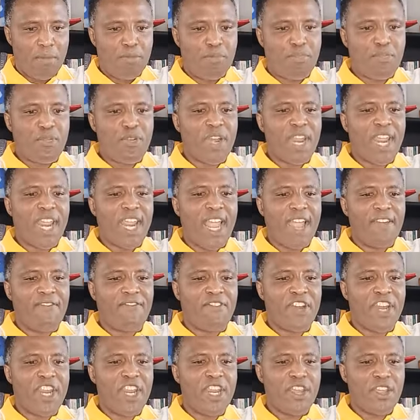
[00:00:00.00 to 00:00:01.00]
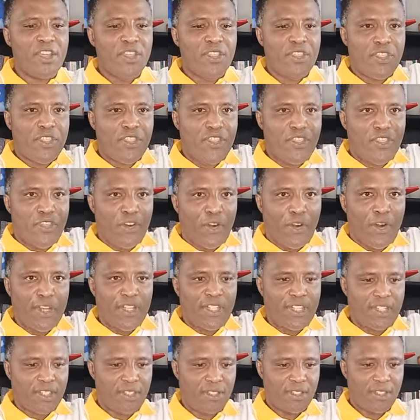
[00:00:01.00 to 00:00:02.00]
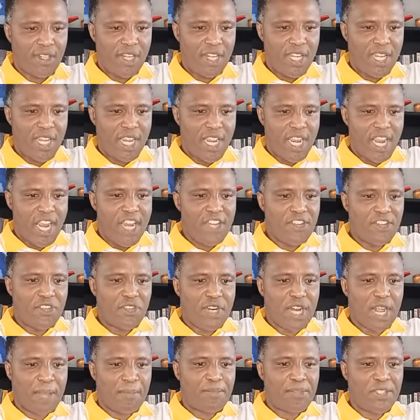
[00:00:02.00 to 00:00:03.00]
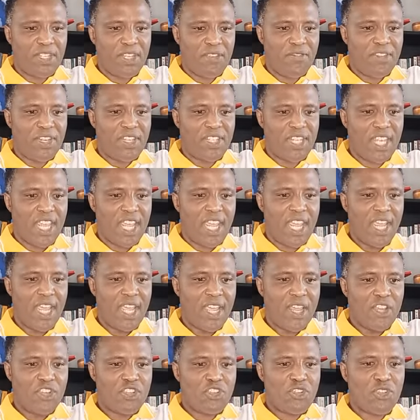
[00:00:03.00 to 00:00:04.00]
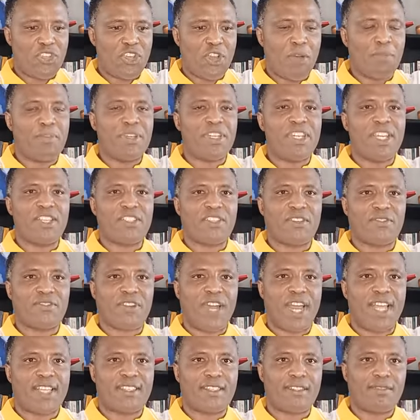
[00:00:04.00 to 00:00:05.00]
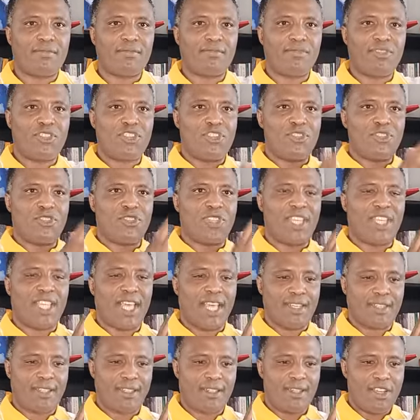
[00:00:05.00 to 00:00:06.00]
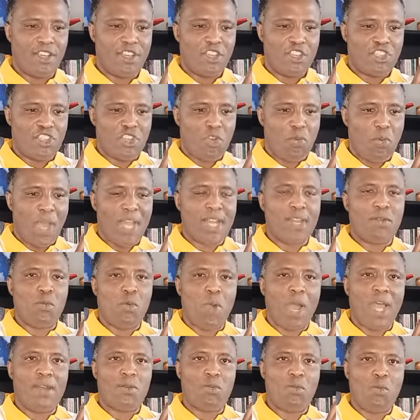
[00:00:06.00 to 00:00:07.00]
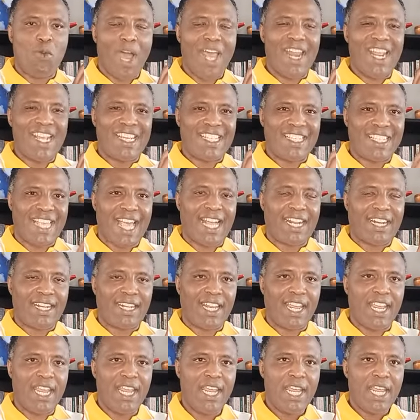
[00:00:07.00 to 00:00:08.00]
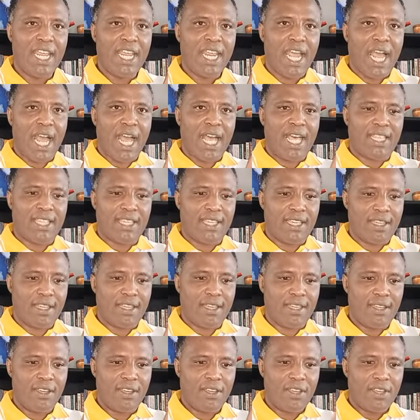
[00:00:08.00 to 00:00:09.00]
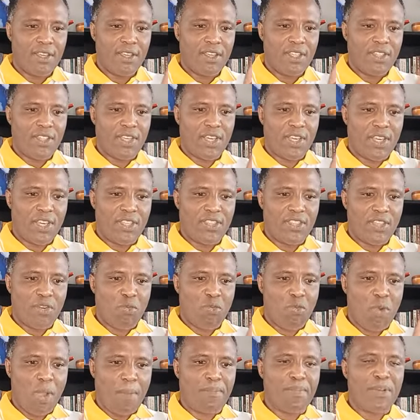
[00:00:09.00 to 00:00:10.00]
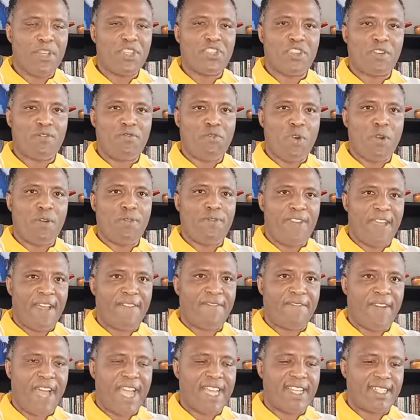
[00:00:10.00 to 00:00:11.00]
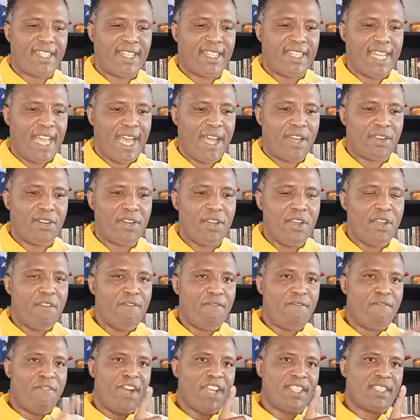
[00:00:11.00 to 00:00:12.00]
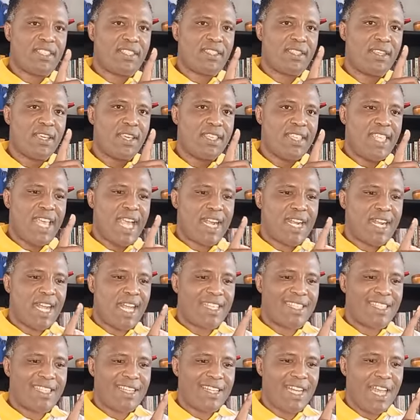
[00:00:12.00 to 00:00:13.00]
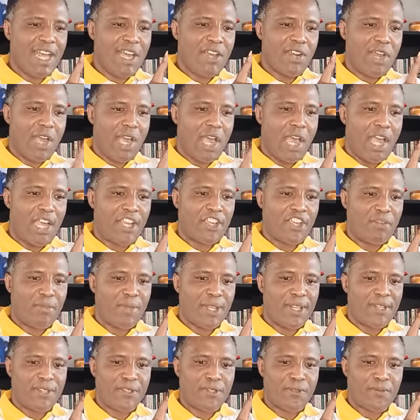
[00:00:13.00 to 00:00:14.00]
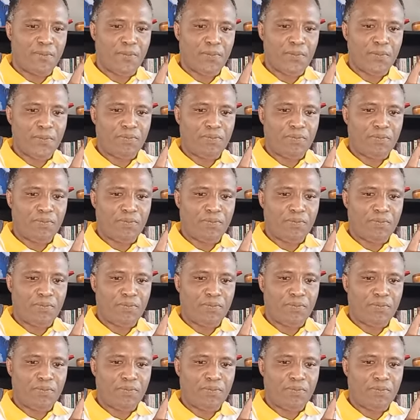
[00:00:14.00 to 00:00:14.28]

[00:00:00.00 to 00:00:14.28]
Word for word: bringing every thought into captivity to the obedience of Christ. Do you see that? So what what what exactly are the the the weapons of warfare fighting down? First, they are casting down arguments.